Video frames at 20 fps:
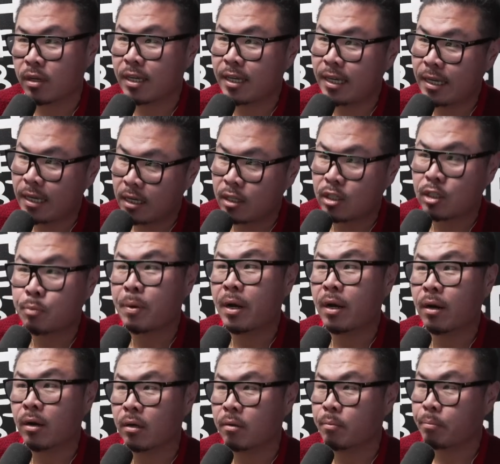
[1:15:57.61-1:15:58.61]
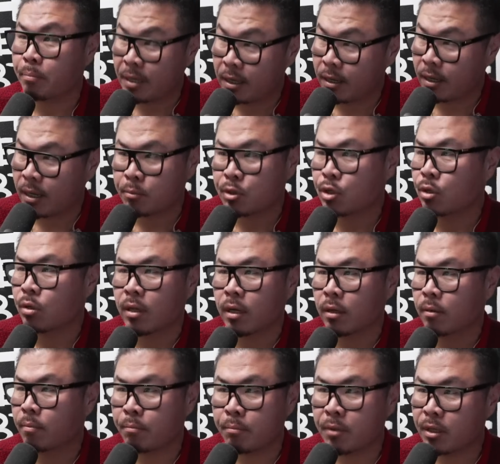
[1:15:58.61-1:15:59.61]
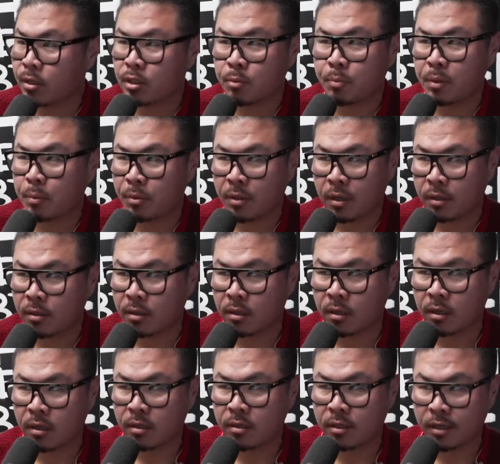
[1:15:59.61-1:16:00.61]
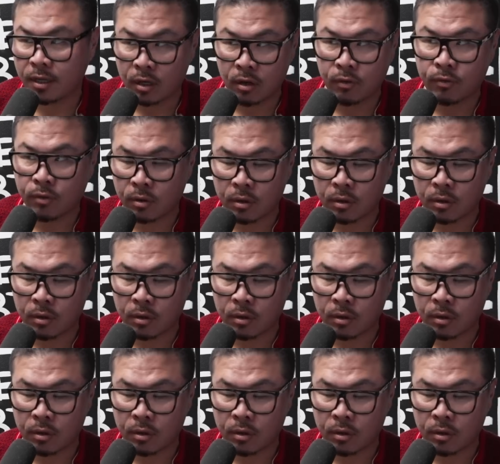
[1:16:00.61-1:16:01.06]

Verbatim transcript: Yeah. He inspired me. I'm sure like millions of people out there. he's, he's